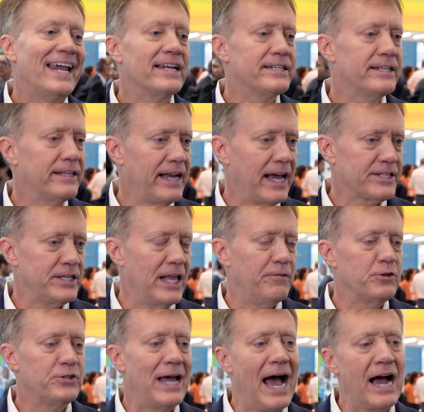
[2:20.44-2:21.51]
it to the next
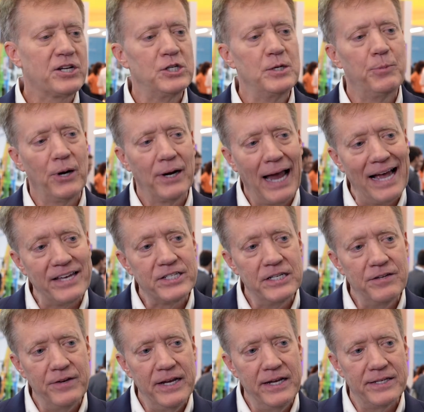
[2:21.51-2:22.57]
level, to actually bring
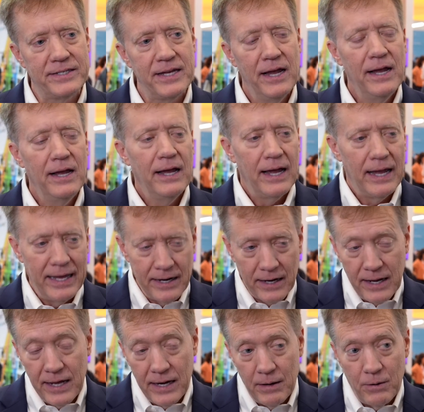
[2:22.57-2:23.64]
SDVs in
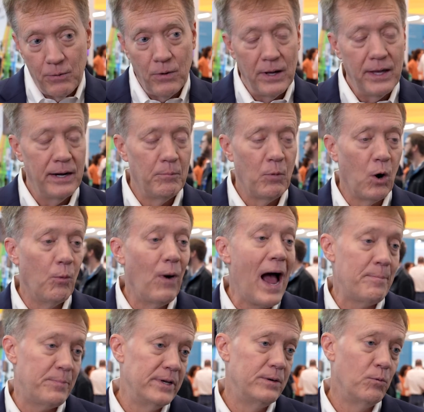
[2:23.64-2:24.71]
a more
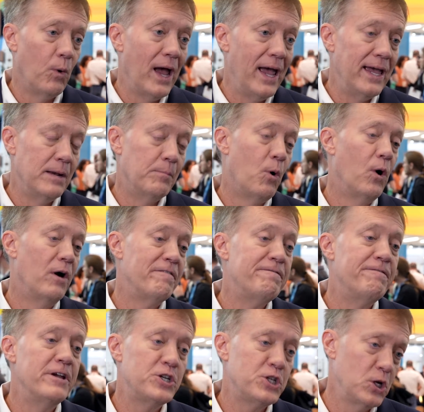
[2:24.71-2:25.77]
rapid way, in a more
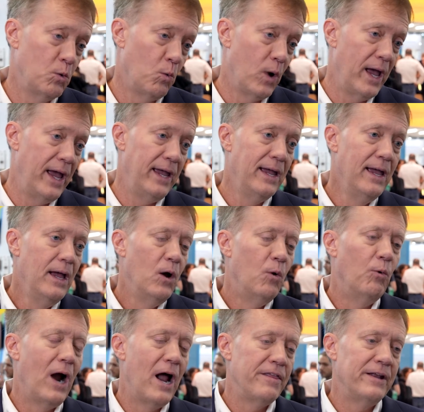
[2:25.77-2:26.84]
efficient way,
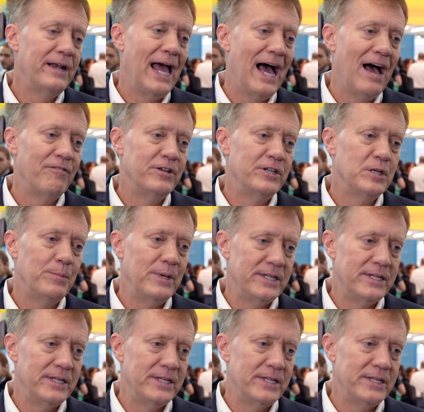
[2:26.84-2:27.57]
rather than having to be